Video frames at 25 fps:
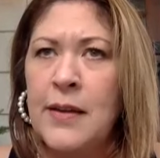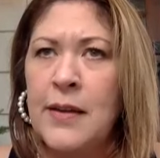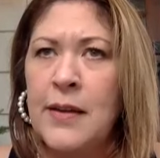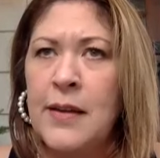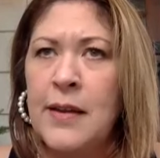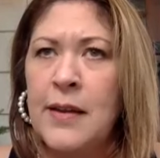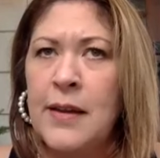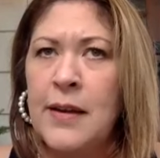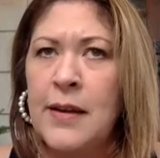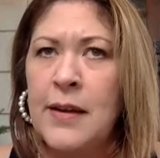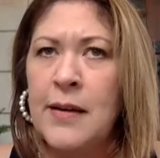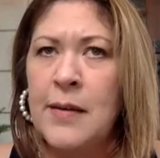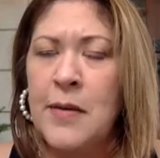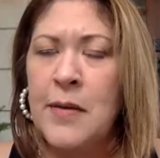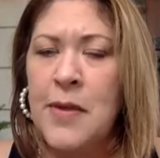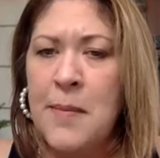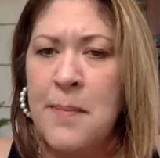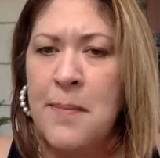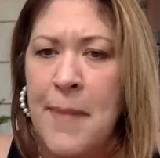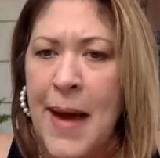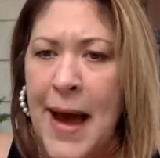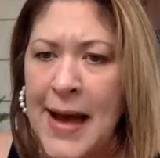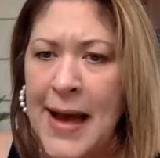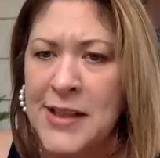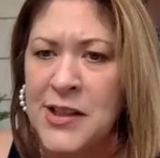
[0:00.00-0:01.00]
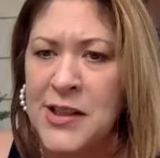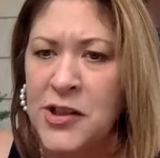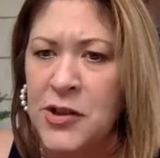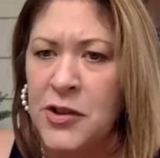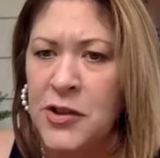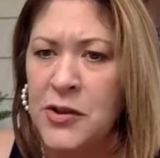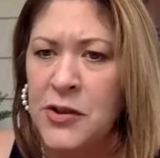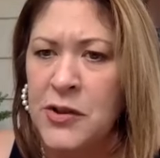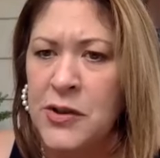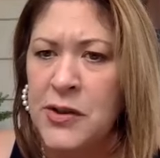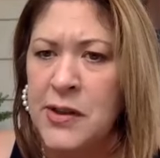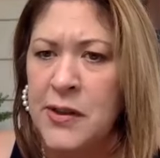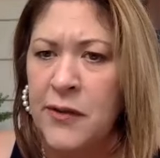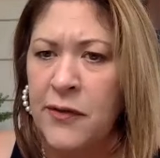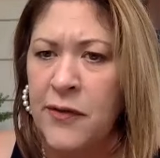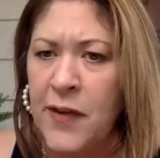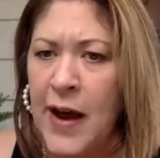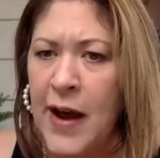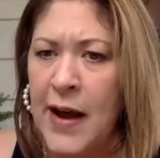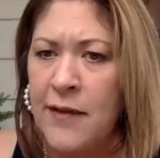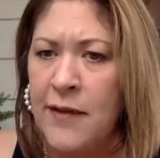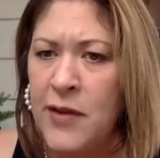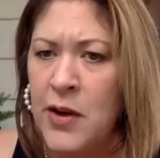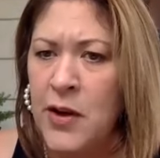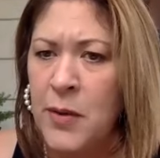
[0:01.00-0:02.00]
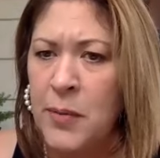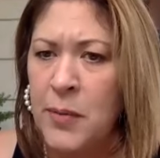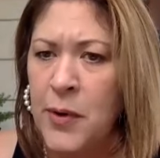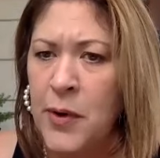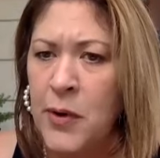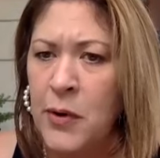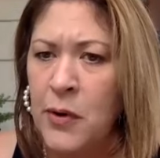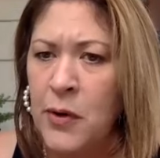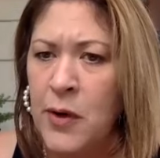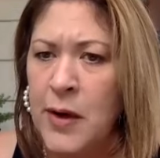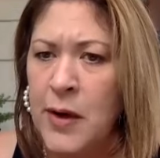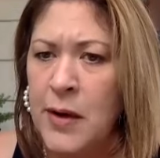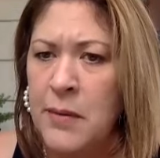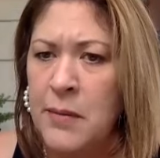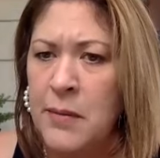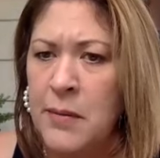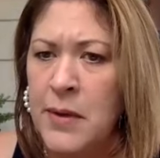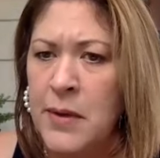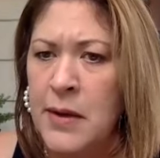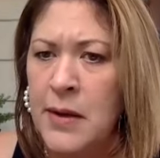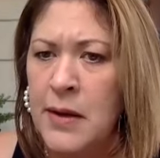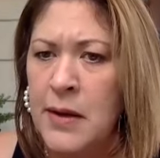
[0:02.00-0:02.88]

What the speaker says: the masters, the 5-year program?